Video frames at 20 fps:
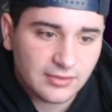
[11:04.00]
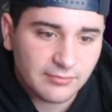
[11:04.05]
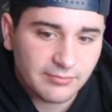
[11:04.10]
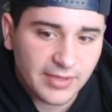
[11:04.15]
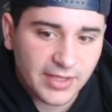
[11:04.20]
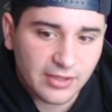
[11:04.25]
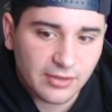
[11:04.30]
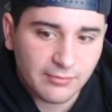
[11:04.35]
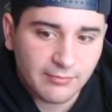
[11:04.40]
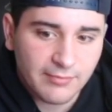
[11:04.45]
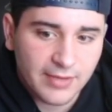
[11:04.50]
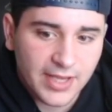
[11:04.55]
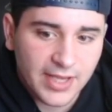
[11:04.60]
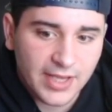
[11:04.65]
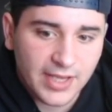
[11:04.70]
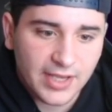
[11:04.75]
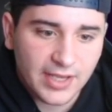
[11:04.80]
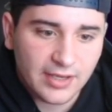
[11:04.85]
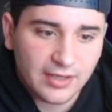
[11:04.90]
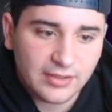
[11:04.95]
Better
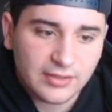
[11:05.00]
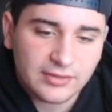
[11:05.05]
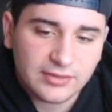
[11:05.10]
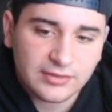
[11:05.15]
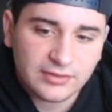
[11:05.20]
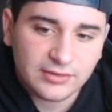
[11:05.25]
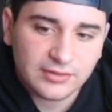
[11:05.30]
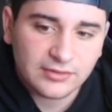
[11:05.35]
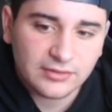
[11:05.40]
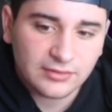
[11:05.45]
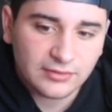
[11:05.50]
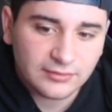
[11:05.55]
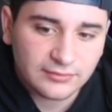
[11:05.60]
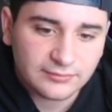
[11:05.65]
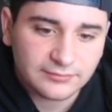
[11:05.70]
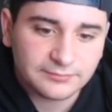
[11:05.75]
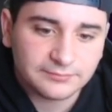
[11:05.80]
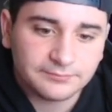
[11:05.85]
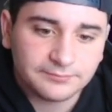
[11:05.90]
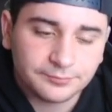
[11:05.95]
man.
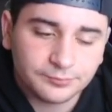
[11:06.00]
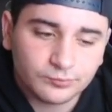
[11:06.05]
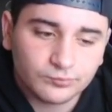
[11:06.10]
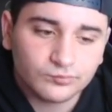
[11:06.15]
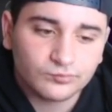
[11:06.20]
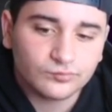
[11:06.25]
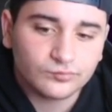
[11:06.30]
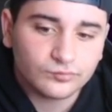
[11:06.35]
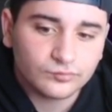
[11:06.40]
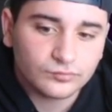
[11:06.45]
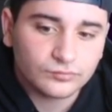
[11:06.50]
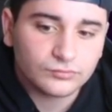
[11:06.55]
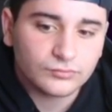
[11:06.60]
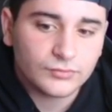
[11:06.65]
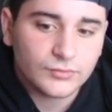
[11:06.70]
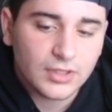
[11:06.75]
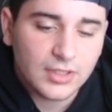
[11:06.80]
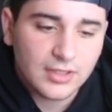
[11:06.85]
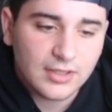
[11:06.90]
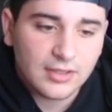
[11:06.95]
Eh.
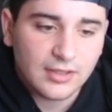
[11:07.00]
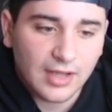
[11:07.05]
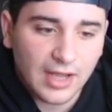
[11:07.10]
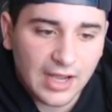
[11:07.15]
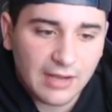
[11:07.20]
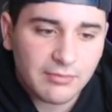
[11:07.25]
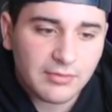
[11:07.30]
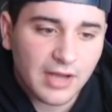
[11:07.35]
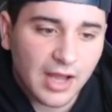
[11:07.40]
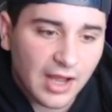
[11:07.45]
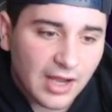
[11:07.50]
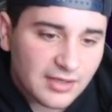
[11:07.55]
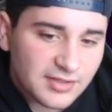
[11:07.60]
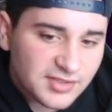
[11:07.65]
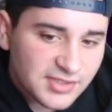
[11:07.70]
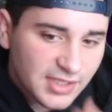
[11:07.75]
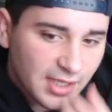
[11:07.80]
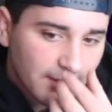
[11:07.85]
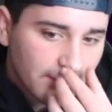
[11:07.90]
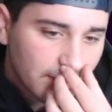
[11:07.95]
I would
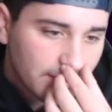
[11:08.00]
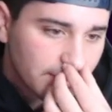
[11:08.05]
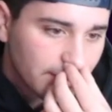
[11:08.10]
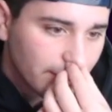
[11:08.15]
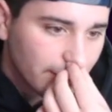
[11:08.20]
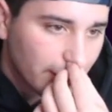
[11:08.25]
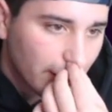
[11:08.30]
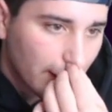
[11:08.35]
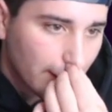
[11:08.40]
honestly, I'm gonna be real.